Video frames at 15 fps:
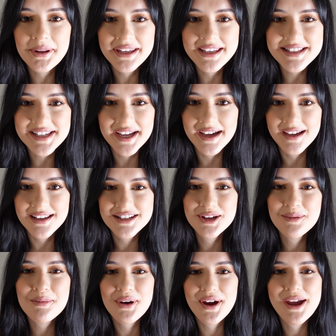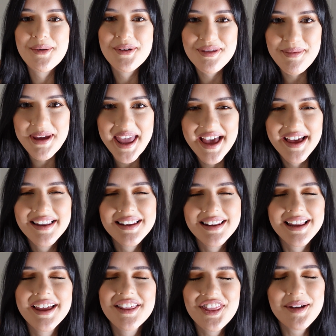Please guys, pray with me.
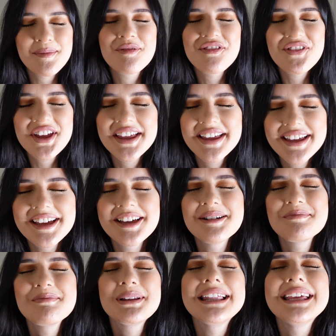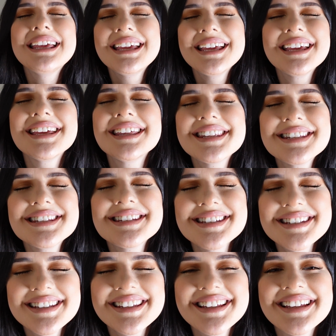Let them fit, please.